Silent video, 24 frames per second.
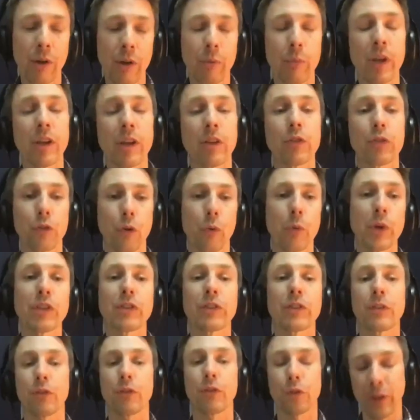And we
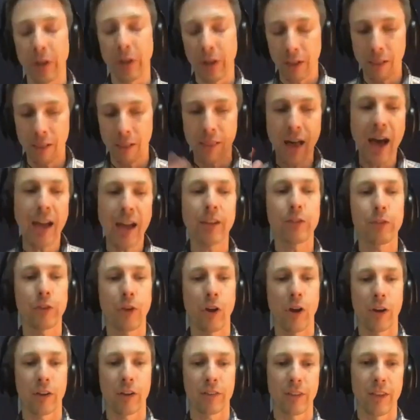sing a lot of
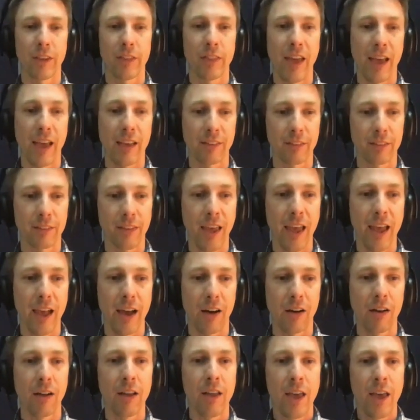songs in that
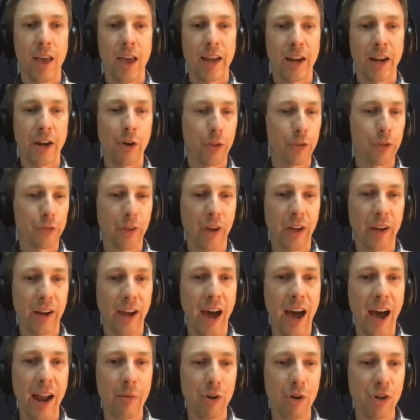scale. And I know there's a lot of
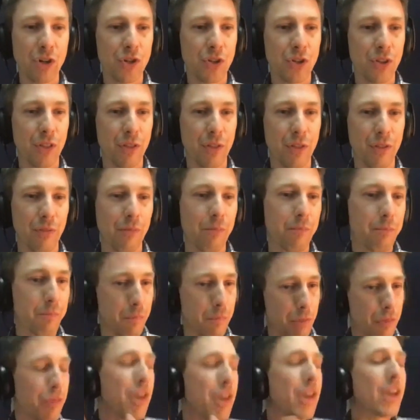Irish
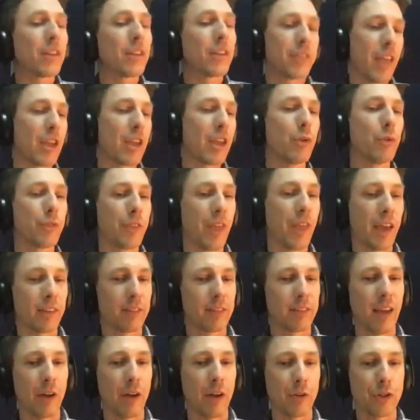things that use that
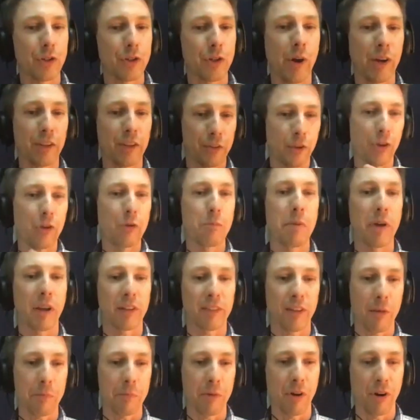sound too. I saw you
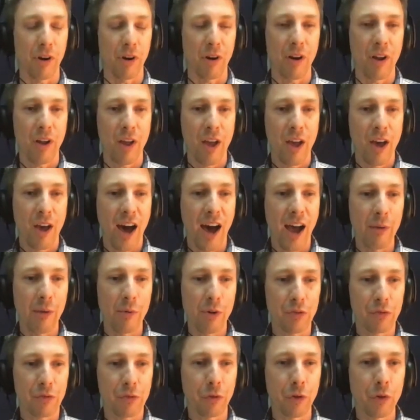picked up your
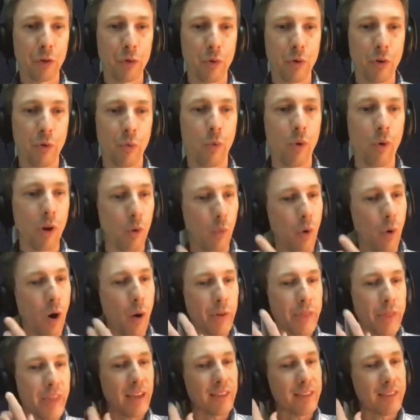Irish flute. What
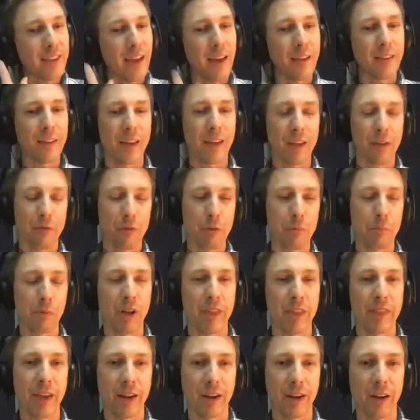would that sound like if you
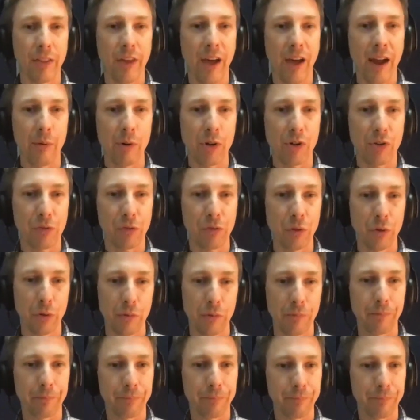play that on the Irish flute?